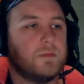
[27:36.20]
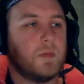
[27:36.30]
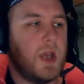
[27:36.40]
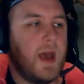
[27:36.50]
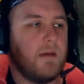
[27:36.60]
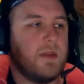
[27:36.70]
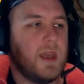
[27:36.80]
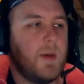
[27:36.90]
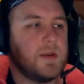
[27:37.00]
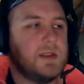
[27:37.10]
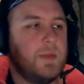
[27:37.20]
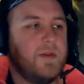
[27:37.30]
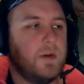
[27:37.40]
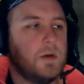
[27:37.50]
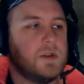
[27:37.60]
Cat, think about slippy
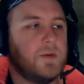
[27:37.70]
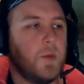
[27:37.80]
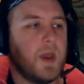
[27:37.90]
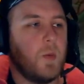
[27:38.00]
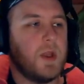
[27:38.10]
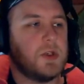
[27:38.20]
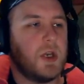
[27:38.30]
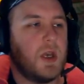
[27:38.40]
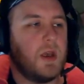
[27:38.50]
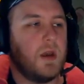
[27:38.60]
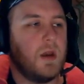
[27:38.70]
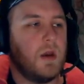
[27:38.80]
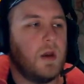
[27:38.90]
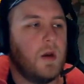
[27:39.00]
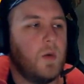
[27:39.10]
floors for me.
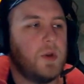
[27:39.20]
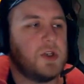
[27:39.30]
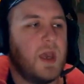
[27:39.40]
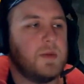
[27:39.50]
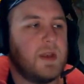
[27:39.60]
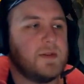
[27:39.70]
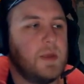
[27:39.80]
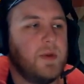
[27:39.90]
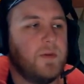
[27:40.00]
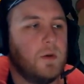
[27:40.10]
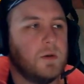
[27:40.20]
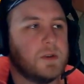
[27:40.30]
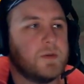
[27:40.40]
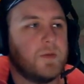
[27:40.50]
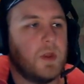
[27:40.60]
Which games have slippy
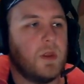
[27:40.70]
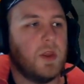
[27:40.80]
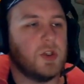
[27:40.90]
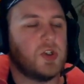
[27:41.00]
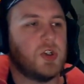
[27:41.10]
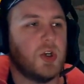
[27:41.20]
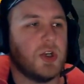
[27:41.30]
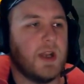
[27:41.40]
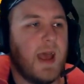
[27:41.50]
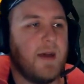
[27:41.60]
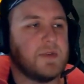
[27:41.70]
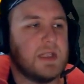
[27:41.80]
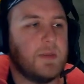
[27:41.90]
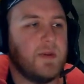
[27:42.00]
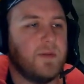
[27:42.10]
floors that shouldn't have
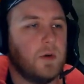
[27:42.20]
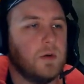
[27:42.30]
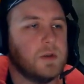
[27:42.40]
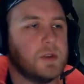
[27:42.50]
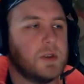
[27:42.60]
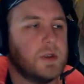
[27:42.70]
slippy floors?